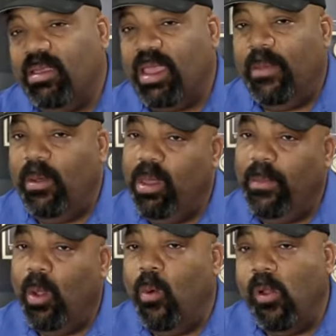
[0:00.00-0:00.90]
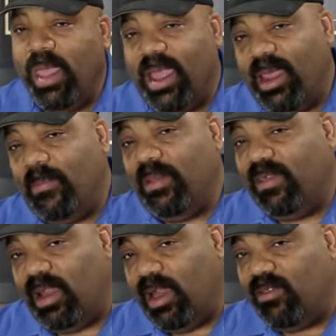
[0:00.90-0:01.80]
okay? But we're gonna be warming it up
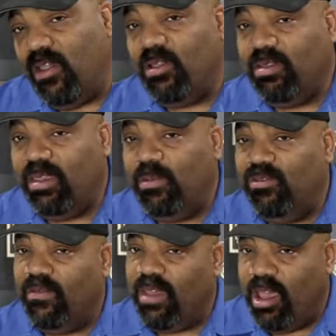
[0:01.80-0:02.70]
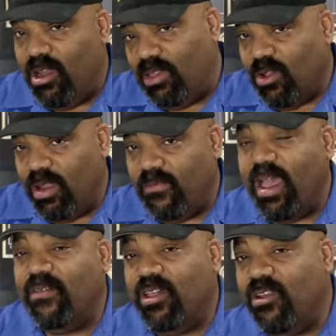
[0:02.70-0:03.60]
until an internal temperature of
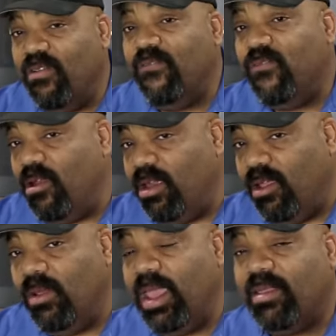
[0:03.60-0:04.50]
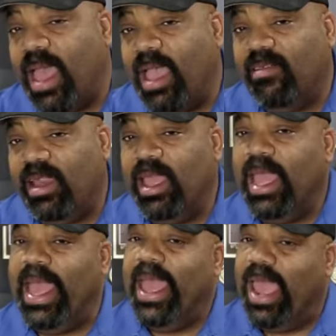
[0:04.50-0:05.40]
135, 140 degrees actually.
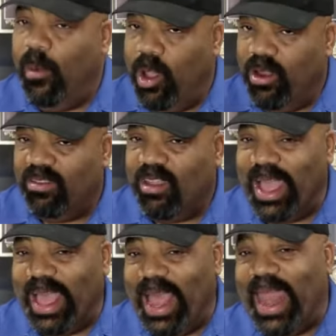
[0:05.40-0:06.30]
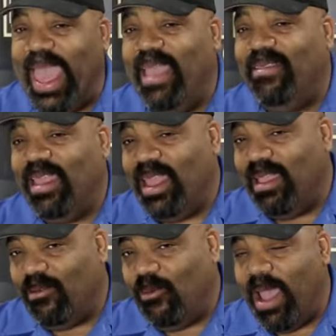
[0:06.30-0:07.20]
And we're gonna start glazing
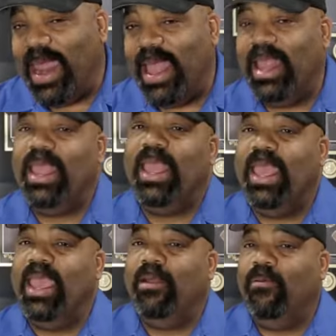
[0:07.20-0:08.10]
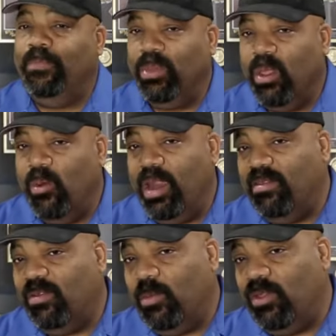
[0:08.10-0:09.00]
this right at the end when
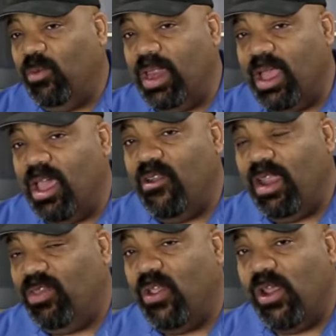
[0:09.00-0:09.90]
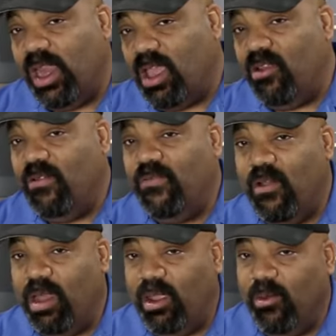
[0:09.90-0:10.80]
it's between 130 and
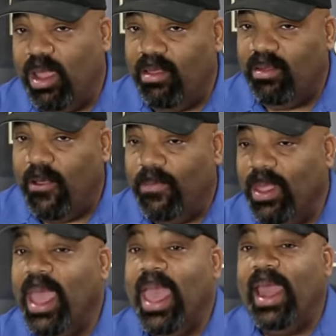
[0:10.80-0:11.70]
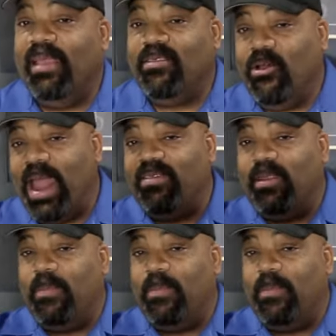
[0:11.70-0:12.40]
140 degrees. So, hey, let's go on out to the